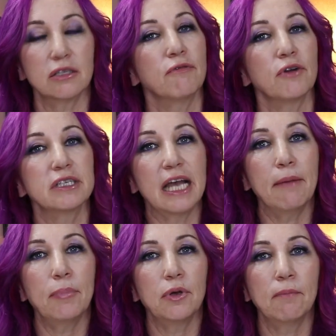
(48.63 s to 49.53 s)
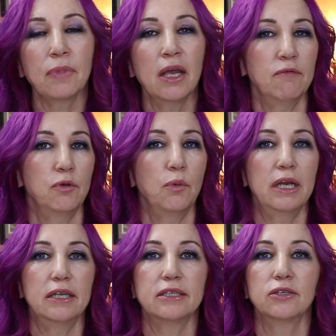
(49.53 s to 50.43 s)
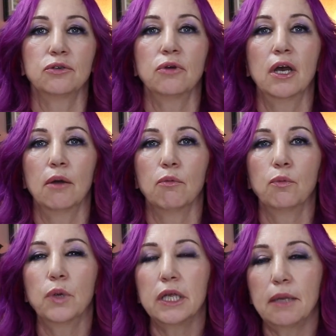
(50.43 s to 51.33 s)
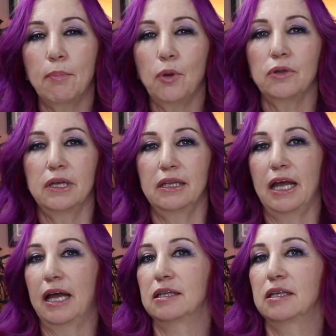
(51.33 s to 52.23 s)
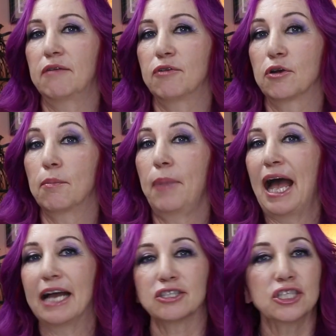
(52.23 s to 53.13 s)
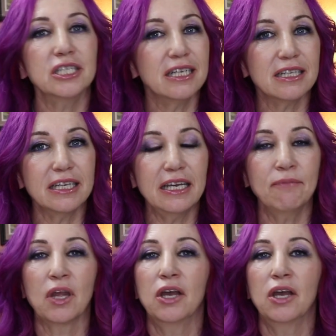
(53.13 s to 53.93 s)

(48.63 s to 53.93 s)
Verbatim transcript: So for example, if you wanted to really pull in that lover passionately,